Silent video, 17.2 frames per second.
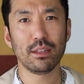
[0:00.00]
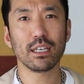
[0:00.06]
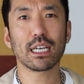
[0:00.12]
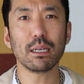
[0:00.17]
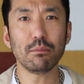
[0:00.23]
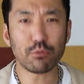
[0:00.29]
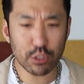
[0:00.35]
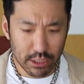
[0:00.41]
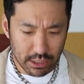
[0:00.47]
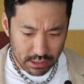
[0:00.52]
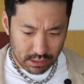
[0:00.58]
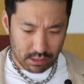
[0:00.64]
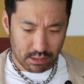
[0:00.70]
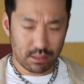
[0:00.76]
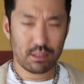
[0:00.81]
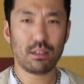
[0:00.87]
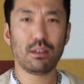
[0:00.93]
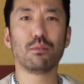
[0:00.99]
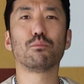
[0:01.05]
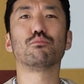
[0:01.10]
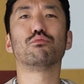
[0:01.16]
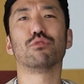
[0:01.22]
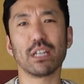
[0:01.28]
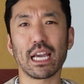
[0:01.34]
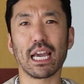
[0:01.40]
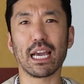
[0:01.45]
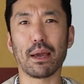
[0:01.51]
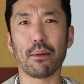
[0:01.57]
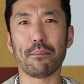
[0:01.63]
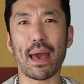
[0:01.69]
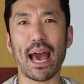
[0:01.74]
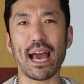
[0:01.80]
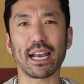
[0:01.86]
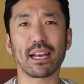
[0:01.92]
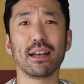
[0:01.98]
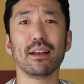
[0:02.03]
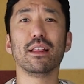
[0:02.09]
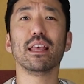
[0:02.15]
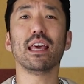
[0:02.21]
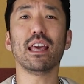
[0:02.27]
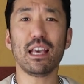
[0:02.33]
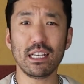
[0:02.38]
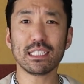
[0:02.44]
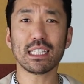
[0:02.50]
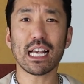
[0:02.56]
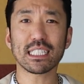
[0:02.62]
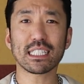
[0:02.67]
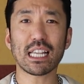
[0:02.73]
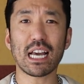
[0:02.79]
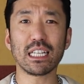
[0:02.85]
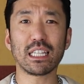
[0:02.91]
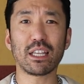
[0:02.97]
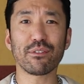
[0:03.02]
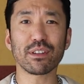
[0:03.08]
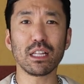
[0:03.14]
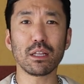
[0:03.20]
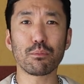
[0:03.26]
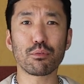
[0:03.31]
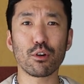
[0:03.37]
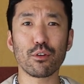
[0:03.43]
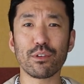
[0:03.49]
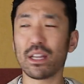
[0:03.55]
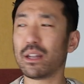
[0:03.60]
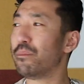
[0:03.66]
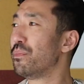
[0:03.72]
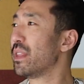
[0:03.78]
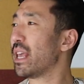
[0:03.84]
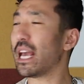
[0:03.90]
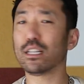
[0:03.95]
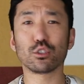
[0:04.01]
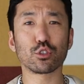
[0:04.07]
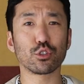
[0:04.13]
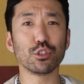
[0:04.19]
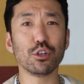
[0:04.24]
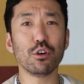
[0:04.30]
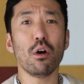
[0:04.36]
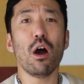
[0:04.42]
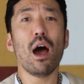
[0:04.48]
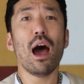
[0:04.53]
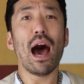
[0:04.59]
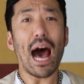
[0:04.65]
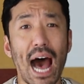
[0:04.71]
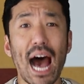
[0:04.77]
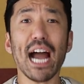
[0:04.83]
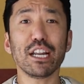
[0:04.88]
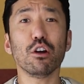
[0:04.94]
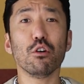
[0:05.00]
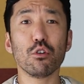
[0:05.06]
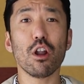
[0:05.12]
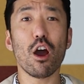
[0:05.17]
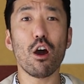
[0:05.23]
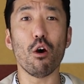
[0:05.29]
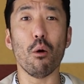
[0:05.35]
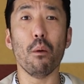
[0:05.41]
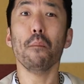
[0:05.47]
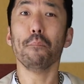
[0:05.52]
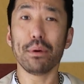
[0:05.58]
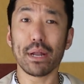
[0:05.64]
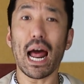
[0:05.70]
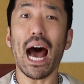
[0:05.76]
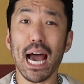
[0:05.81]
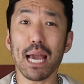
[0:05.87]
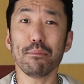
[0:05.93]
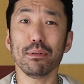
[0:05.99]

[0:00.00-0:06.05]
the kimchi is bringing it back. Is that scientifically proven and true? I don't know, but I